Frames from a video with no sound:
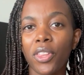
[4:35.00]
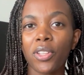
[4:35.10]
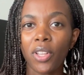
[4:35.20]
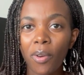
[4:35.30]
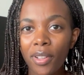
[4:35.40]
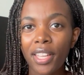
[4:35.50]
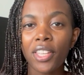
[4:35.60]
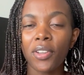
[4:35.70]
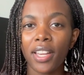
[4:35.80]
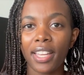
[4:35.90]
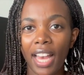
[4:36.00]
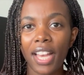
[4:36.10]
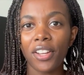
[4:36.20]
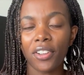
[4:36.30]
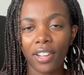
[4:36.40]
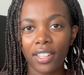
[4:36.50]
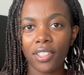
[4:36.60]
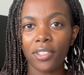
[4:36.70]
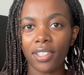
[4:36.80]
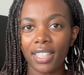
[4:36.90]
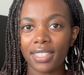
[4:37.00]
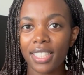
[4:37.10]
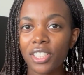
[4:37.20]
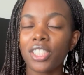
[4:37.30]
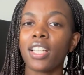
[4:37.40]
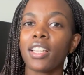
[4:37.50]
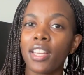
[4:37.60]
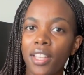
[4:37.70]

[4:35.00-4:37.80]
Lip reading: the lower that you can get your credit utilization,